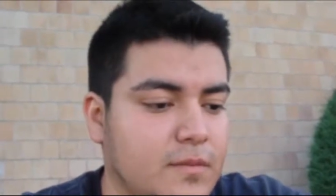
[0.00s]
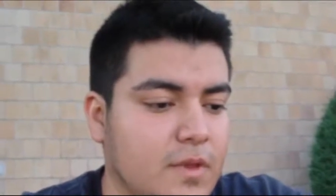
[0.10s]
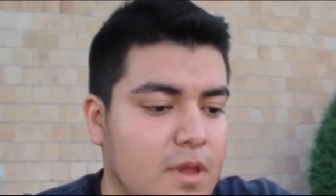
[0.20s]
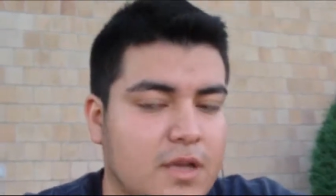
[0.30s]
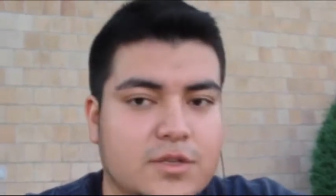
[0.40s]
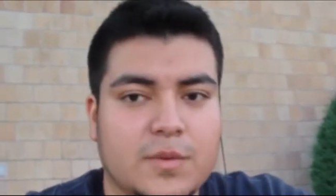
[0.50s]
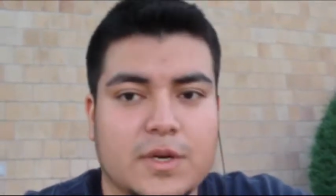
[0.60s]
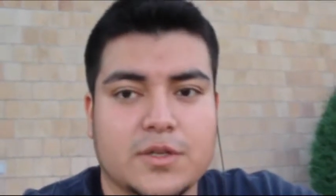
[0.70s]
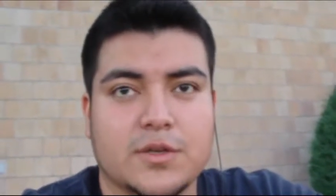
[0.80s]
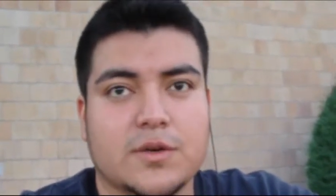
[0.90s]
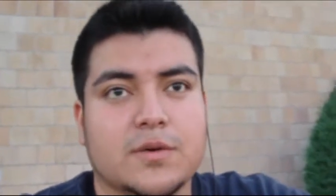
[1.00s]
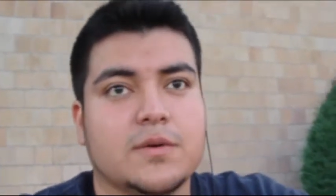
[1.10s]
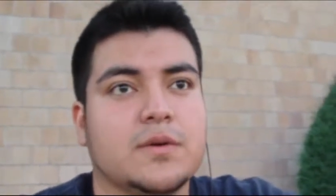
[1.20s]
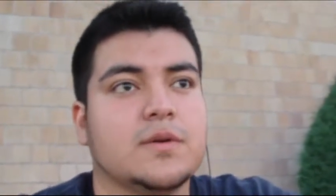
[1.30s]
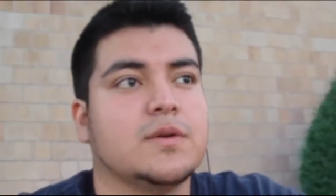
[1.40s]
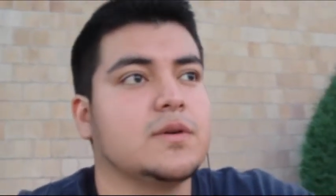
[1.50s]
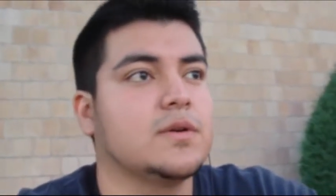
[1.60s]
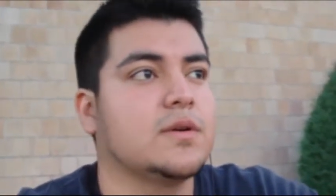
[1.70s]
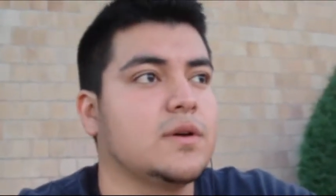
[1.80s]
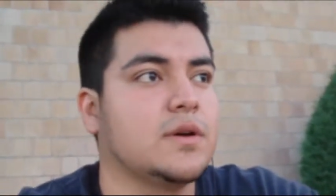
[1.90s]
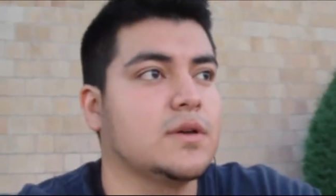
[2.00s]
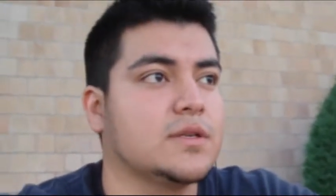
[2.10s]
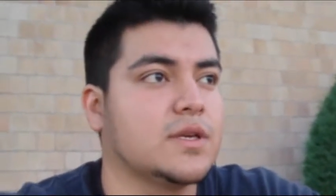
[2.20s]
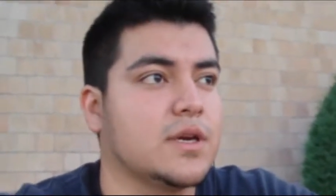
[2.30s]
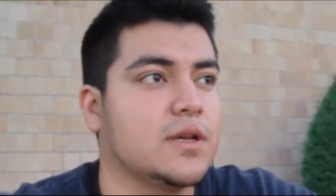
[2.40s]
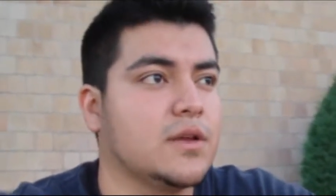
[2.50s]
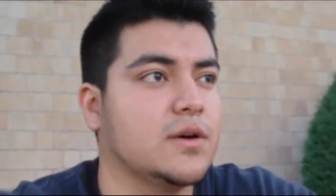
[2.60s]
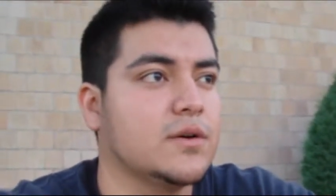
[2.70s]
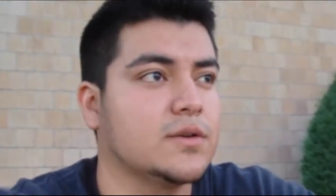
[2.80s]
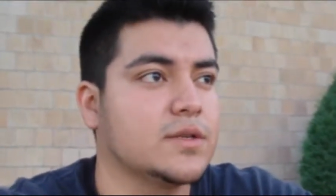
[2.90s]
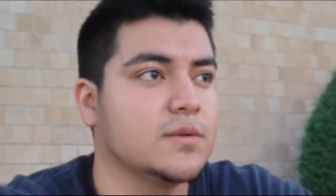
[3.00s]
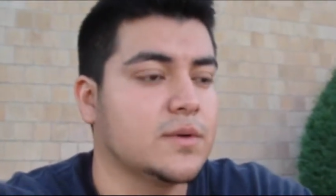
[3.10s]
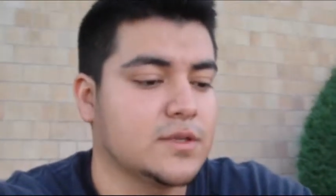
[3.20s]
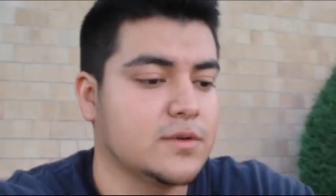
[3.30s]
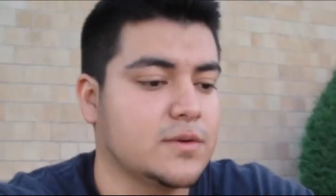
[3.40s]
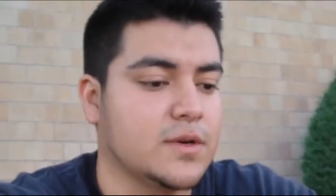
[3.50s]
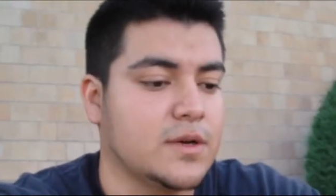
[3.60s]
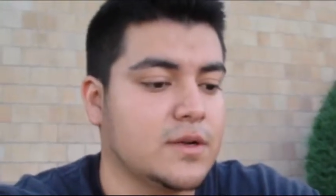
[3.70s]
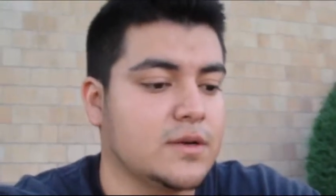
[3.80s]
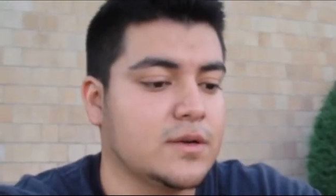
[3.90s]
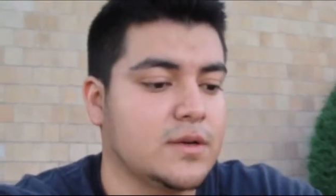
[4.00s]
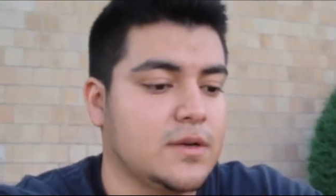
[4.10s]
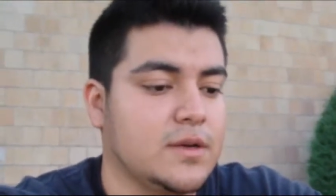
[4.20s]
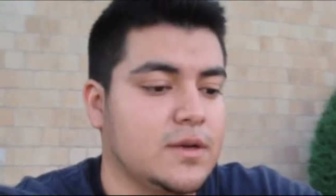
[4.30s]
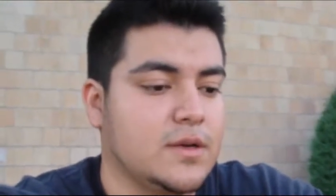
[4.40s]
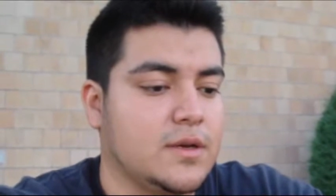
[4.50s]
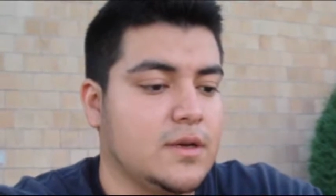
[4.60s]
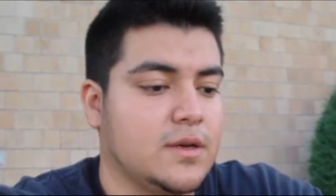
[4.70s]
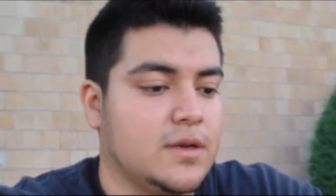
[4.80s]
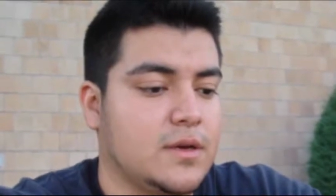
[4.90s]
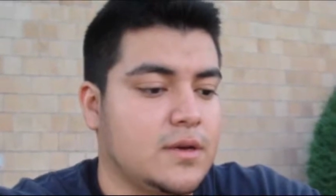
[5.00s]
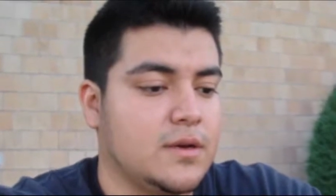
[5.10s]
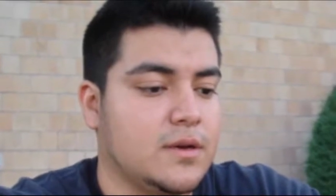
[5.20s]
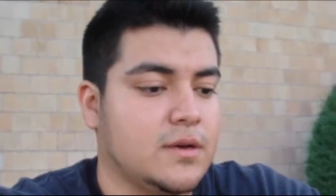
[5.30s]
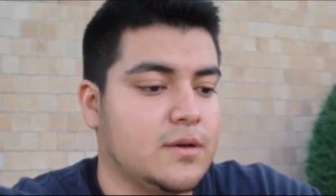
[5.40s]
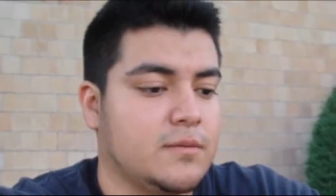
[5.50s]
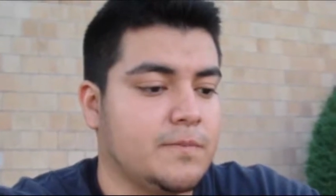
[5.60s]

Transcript: I just wanted to uh, say hello, see what's going on, um,